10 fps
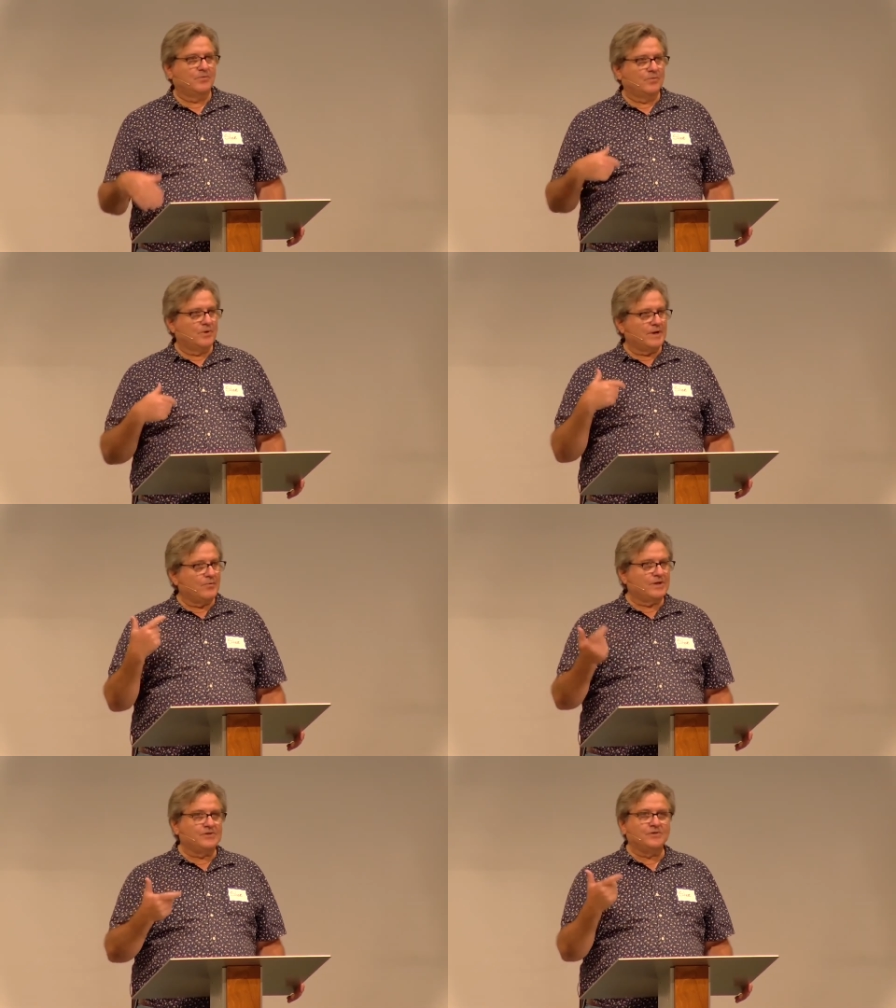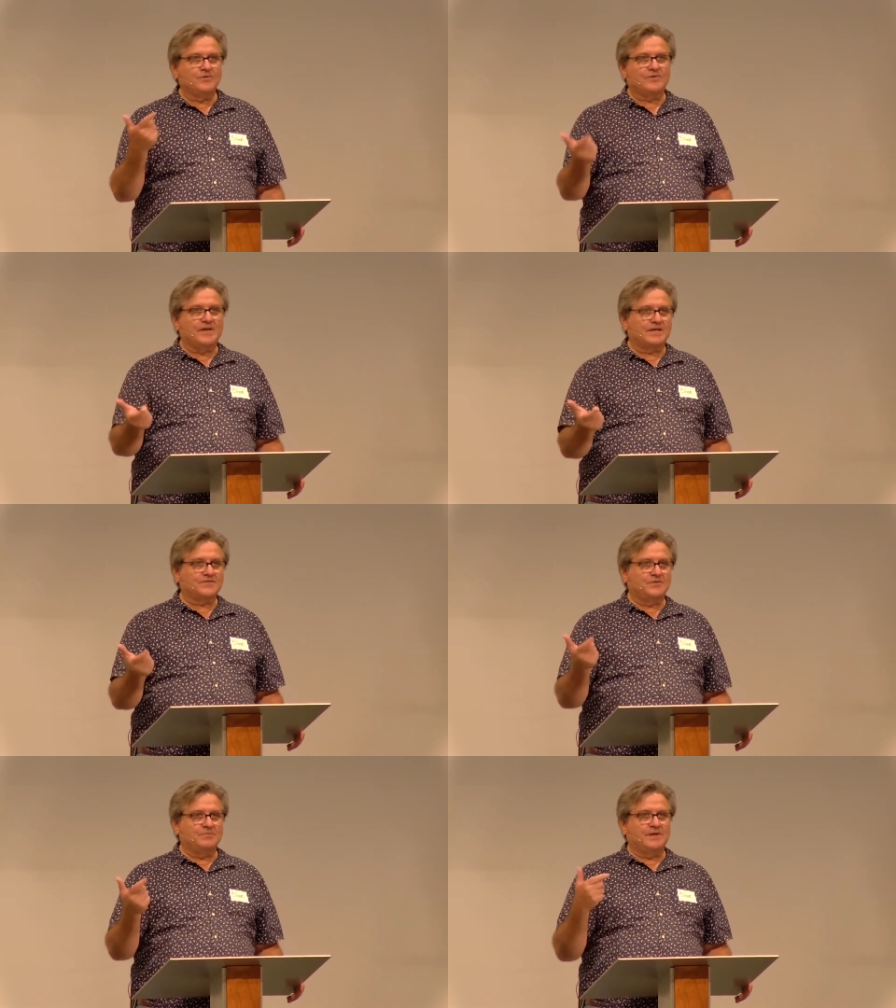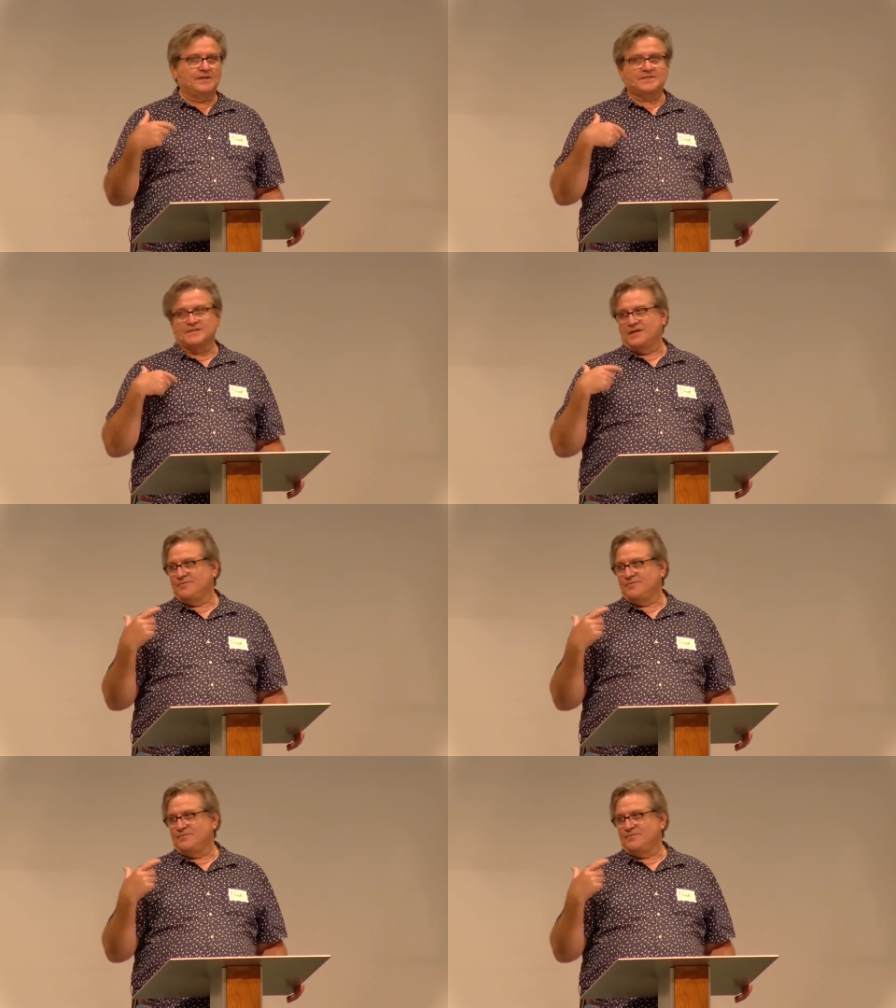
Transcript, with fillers: what I want to do over the next few minutes,